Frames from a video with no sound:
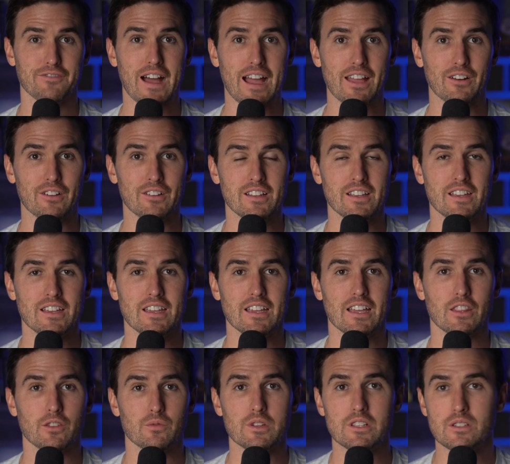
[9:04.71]
file.
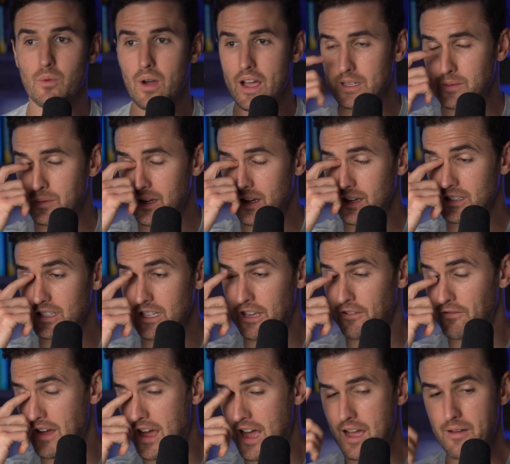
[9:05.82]
And the reason why is because
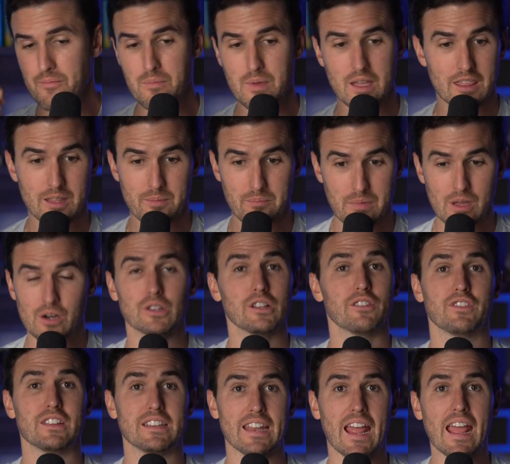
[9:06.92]
if I'm in the middle
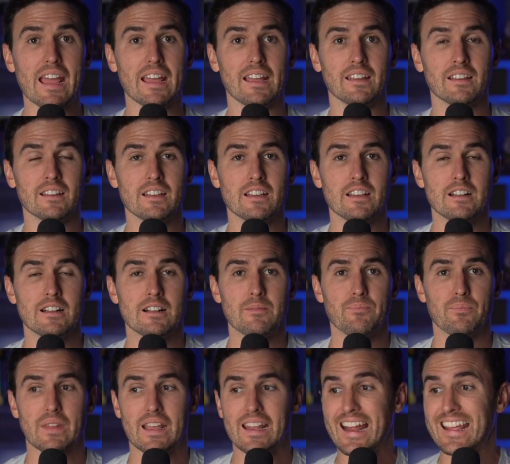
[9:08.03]
of the day
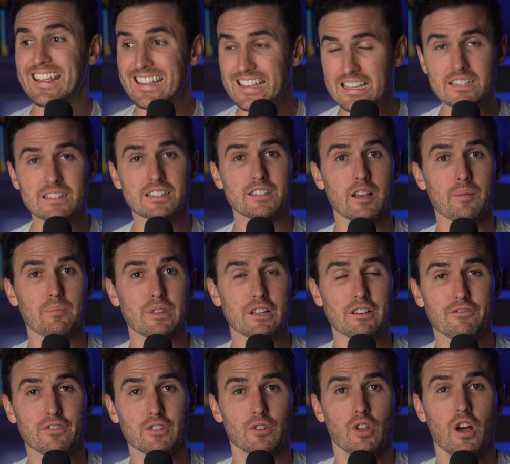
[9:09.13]
and I eat something
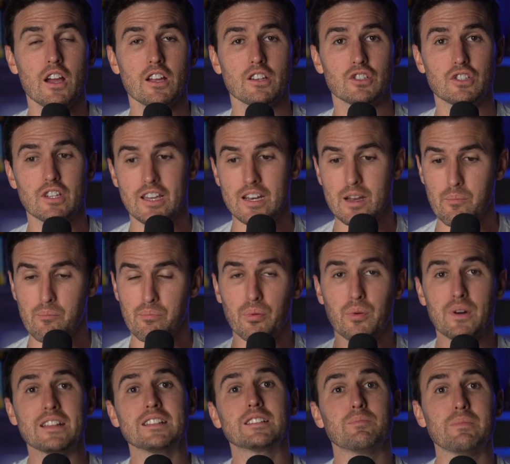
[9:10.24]
for lunch and it
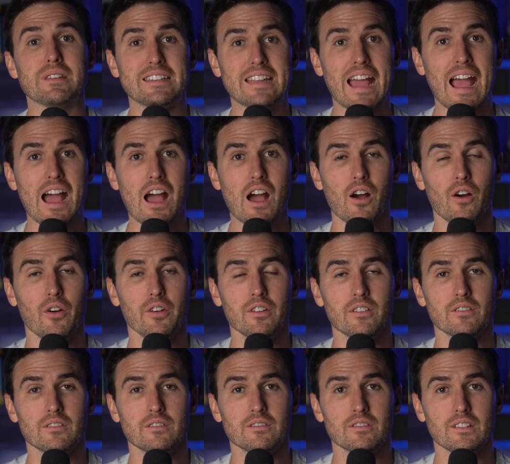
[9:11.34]
brings me down
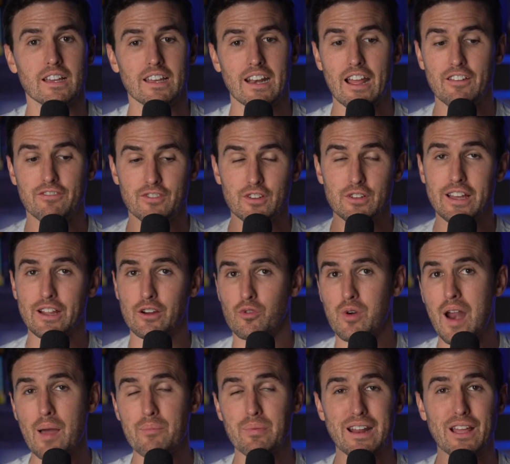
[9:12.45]
and I feel like
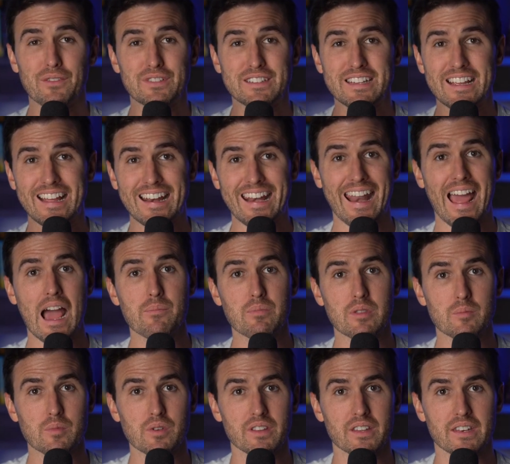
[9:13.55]
crap and I have to take a nap in
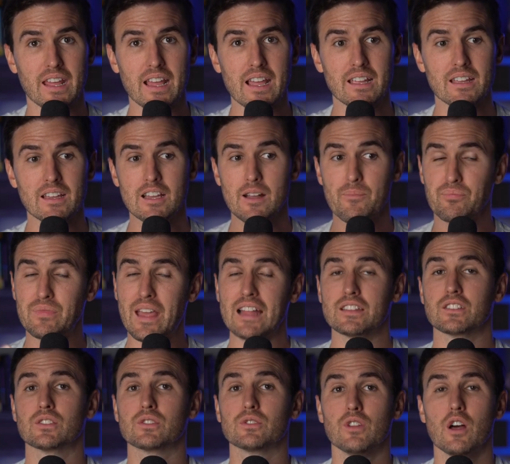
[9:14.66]
the middle of the day,
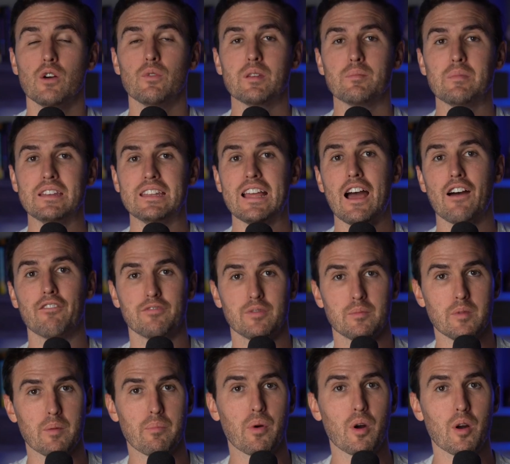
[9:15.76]
that's slowing me down
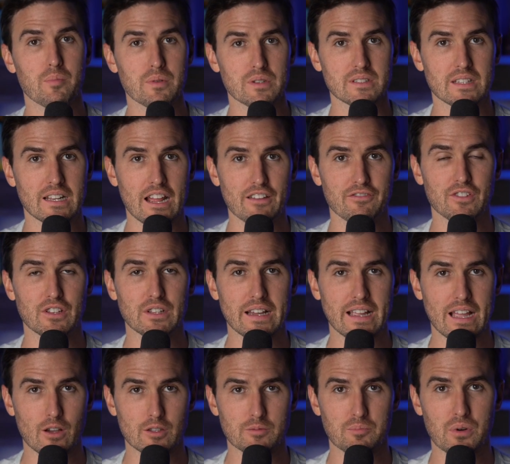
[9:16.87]
from the purpose that I feel
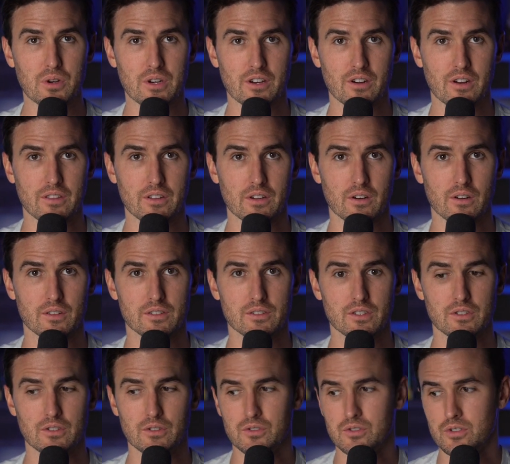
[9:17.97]
like I was put here on the earth
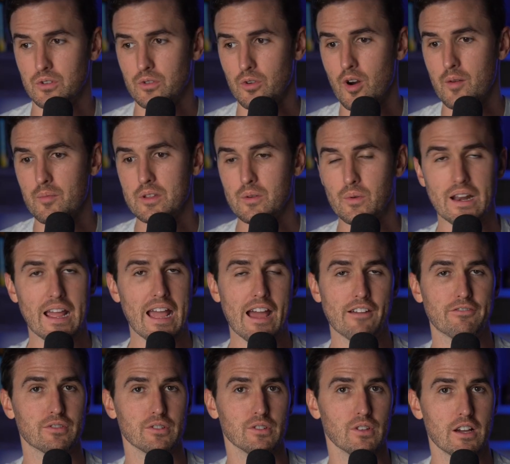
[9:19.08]
to do. So normally what I
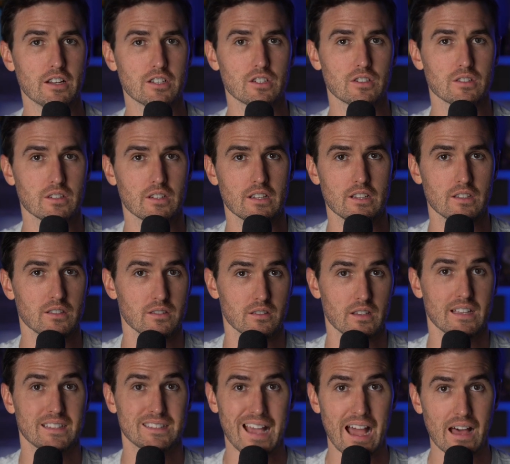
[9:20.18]
have for lunch is
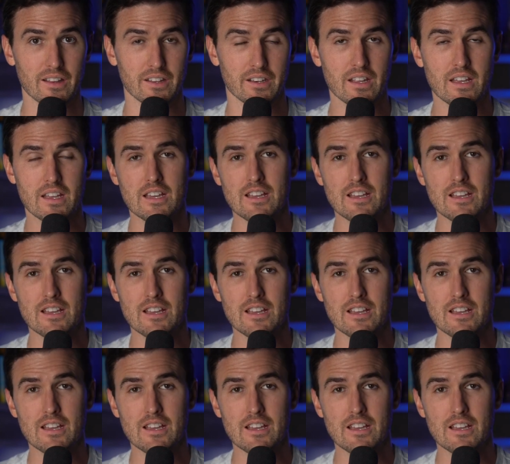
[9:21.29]
a salad.